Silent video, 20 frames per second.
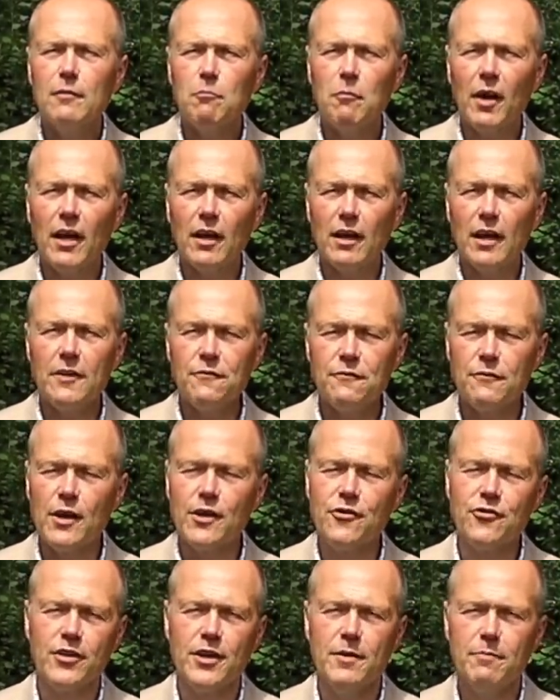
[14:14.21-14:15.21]
my life
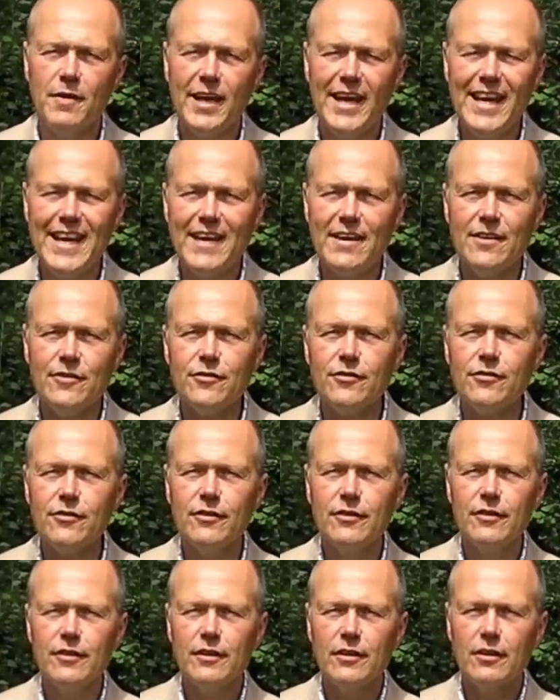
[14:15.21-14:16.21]
regime, is
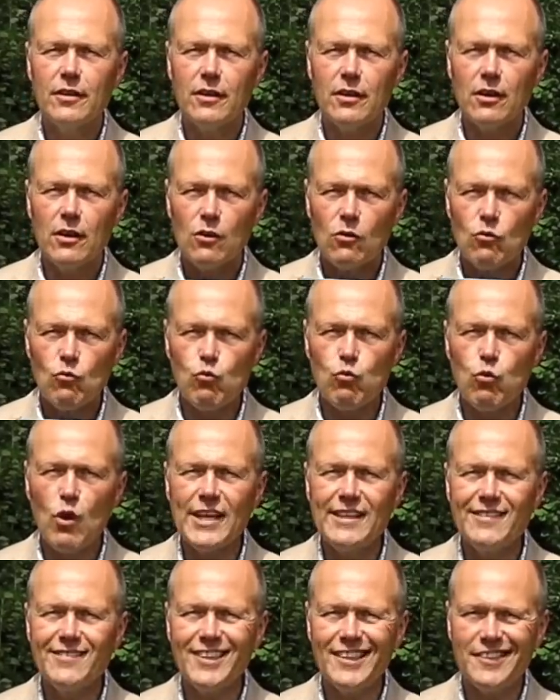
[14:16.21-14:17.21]

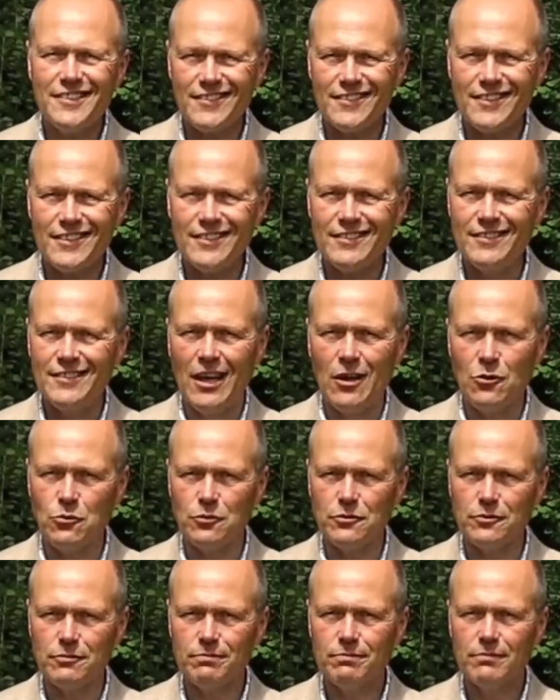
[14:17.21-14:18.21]
write it
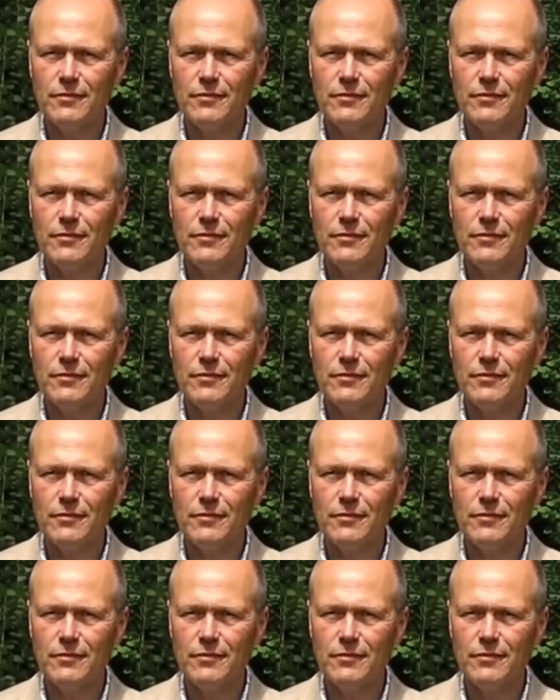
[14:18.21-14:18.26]
down.